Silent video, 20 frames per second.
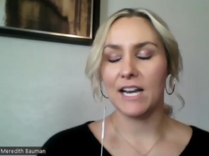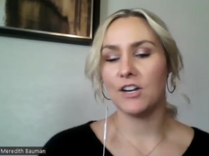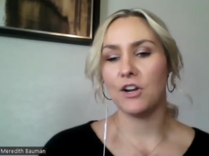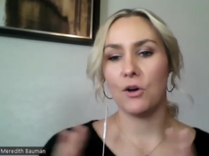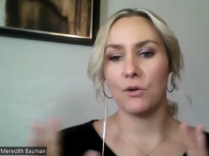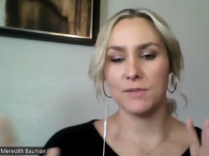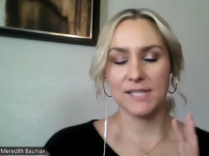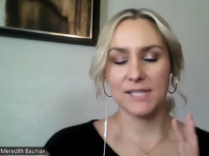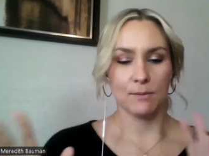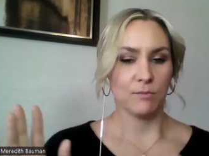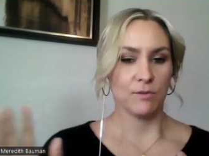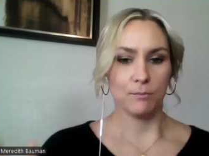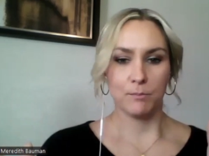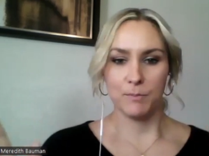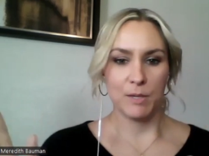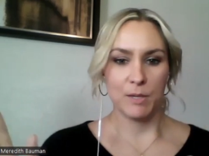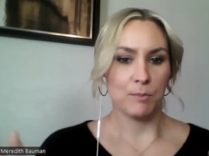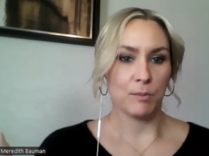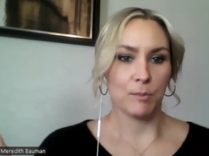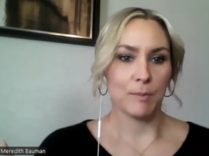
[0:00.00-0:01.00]
I know some
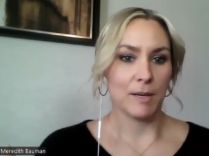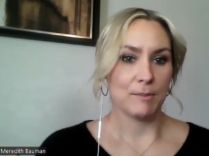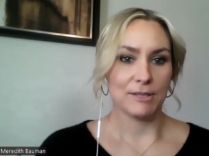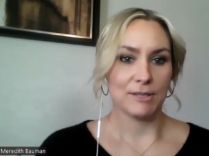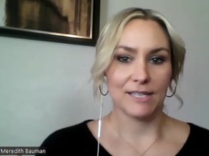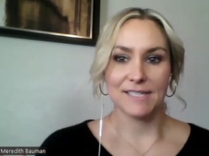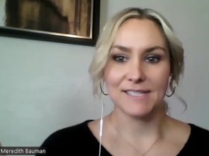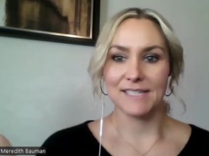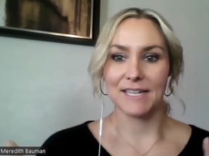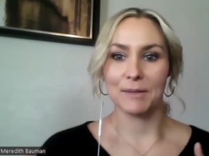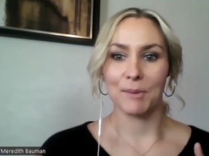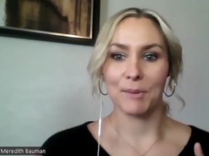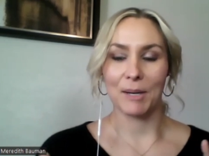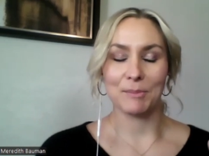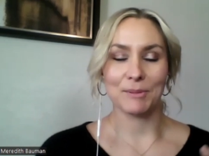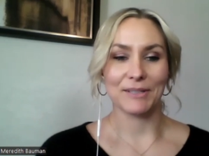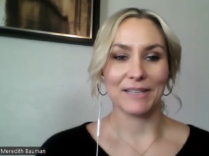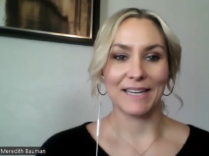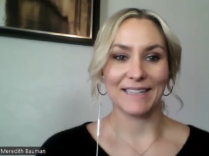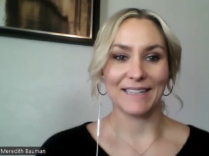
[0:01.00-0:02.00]
people maybe listening might
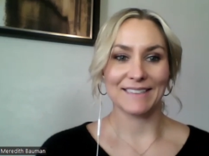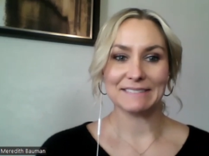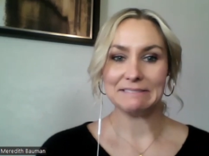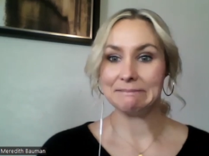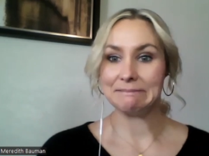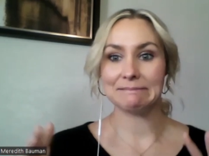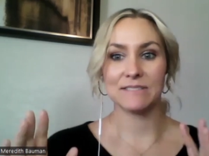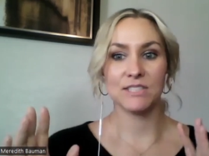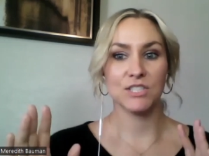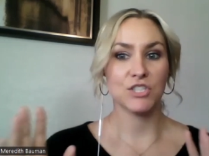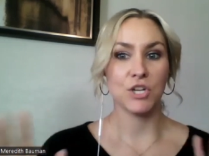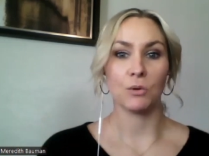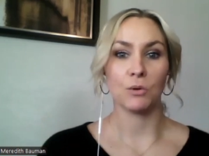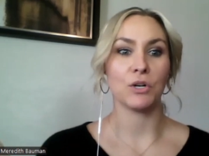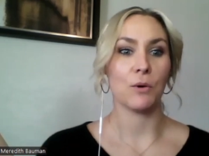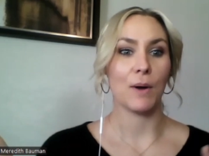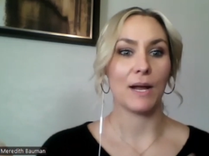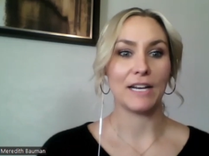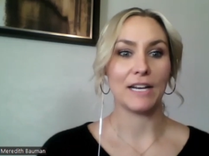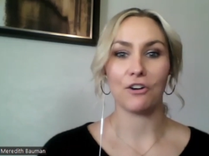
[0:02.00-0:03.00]
be like don't
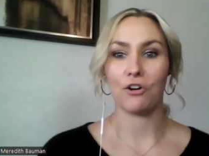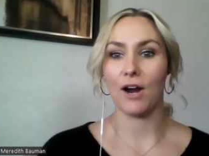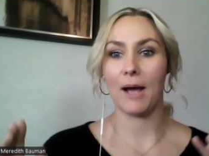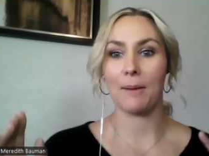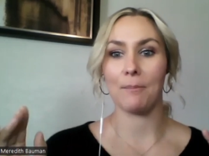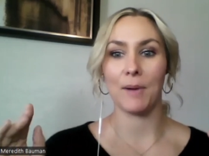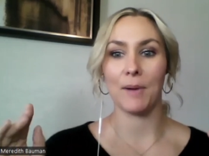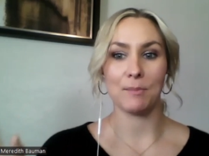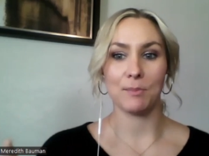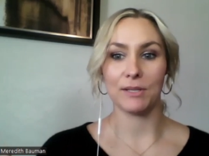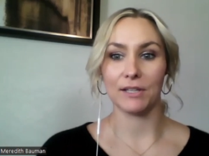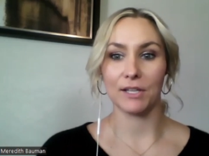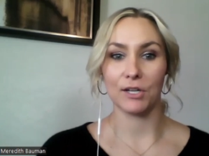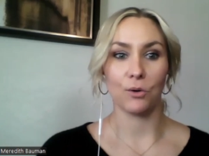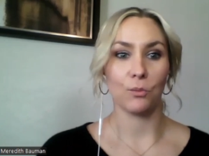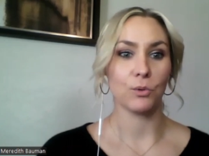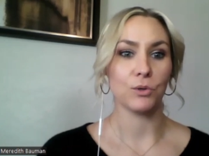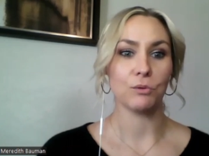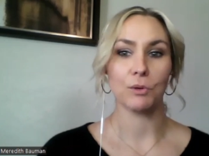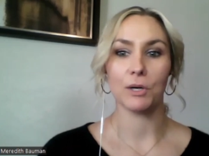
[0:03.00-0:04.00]
know Enneagram, might be a
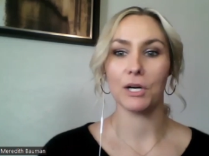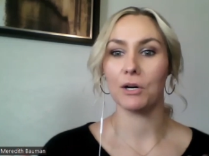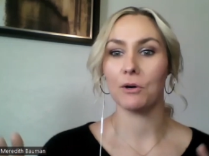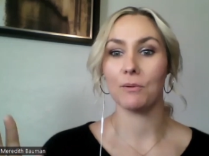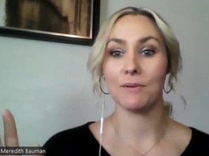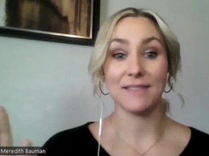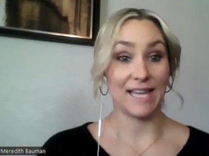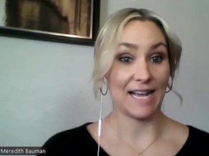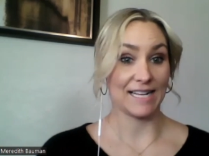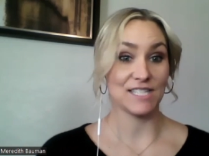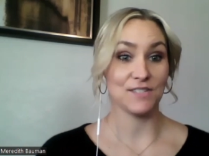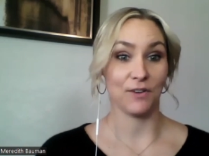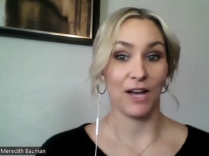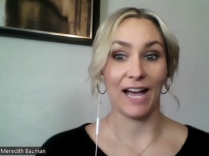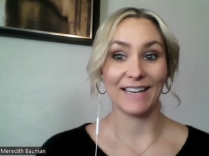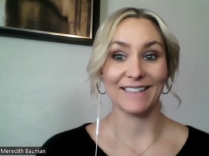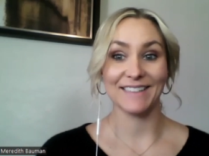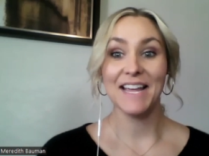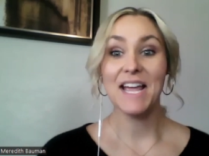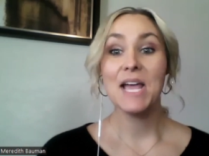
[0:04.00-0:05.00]
little woo woo. That's
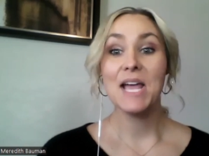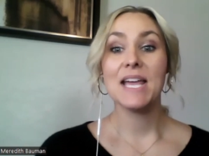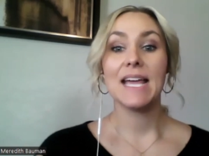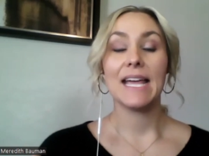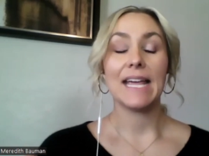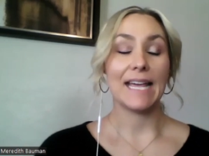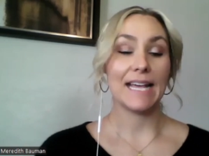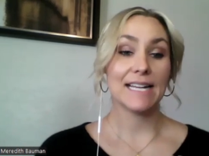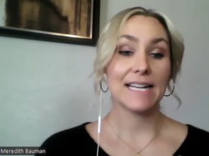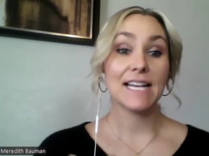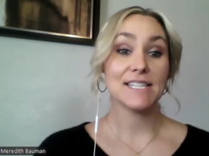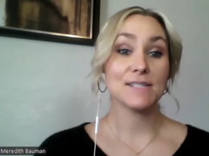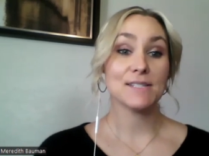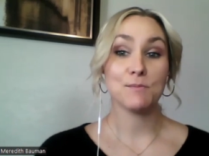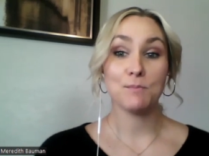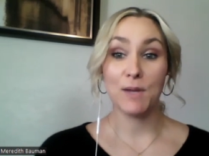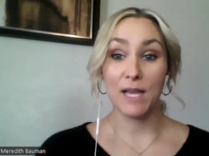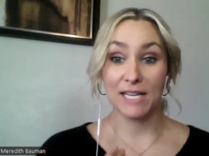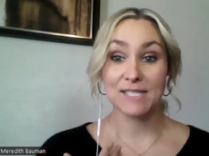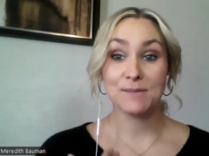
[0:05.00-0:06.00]
fine. It has
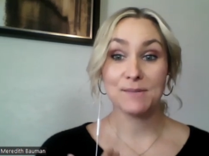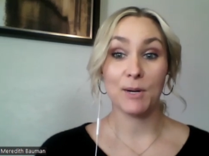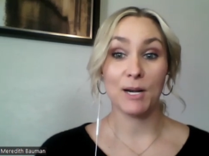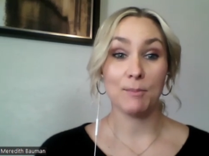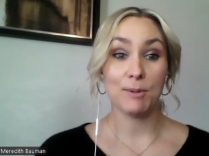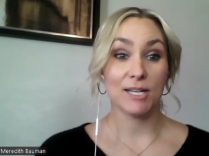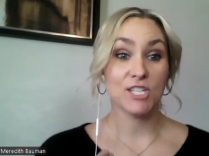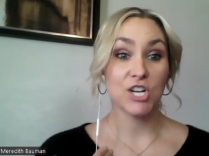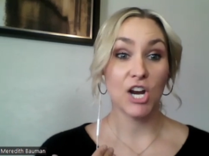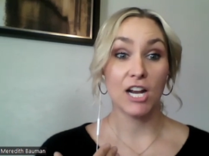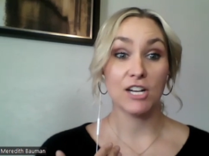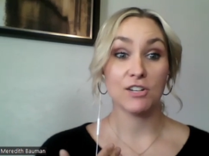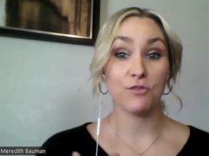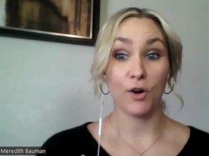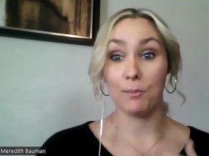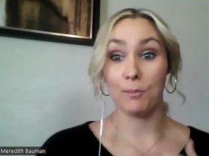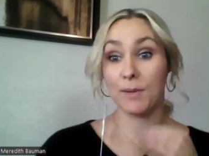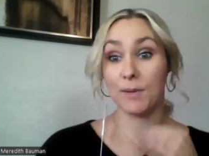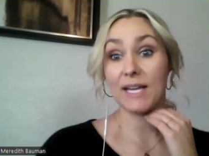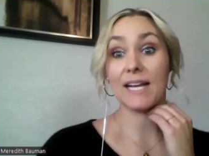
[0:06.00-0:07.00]
it's been a big change
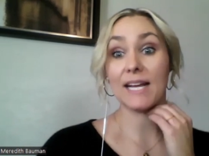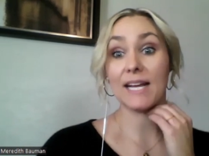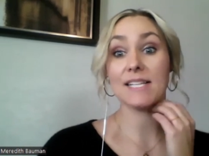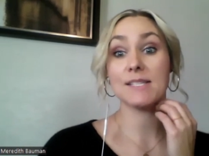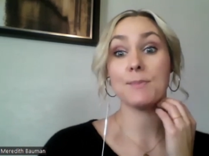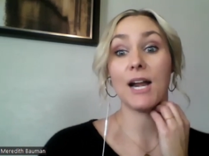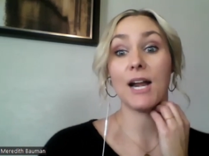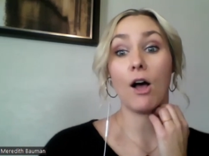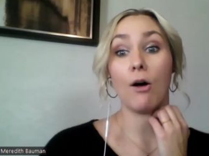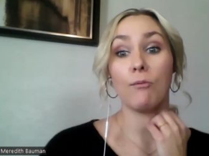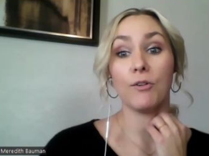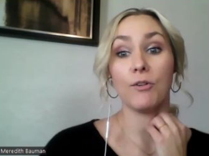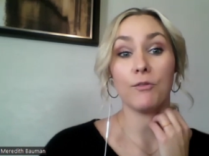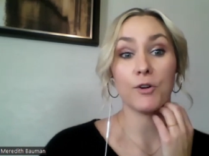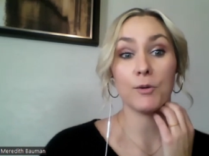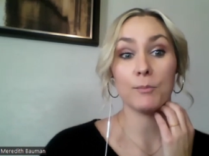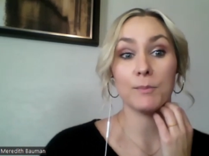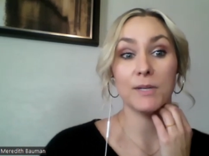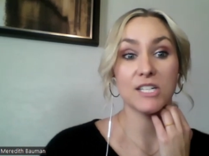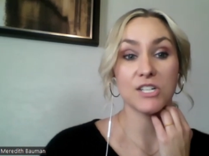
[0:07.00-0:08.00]
for me. It's been helpful
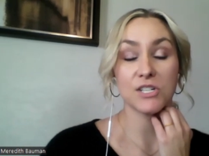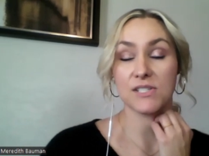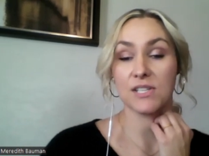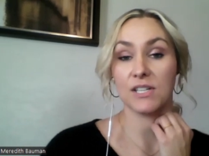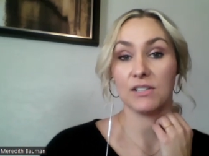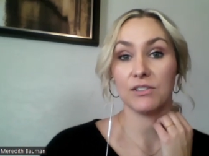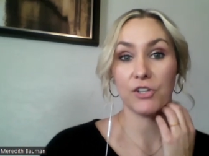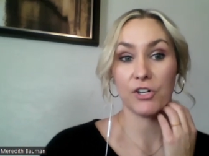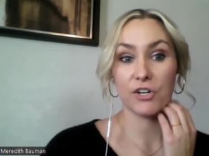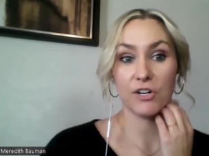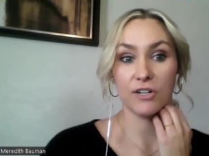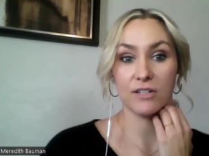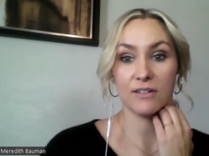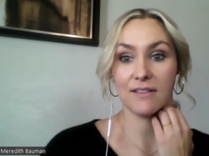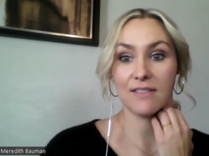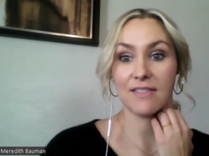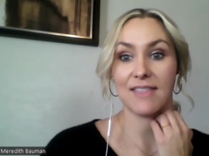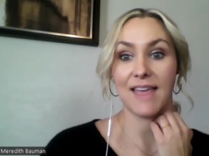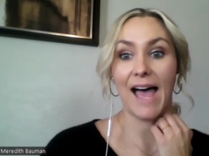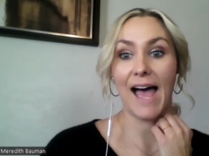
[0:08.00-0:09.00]
for me just to learn
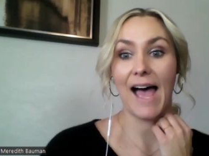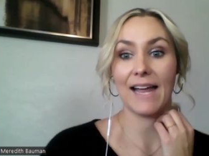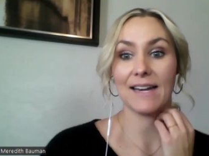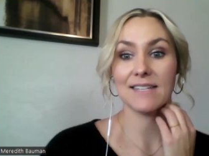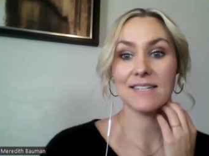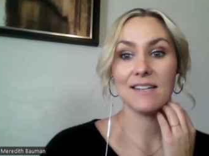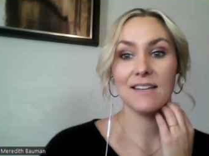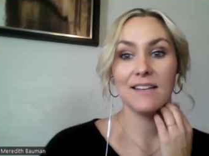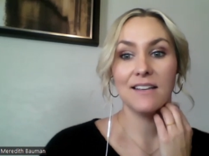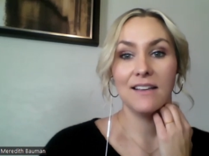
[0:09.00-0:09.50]
that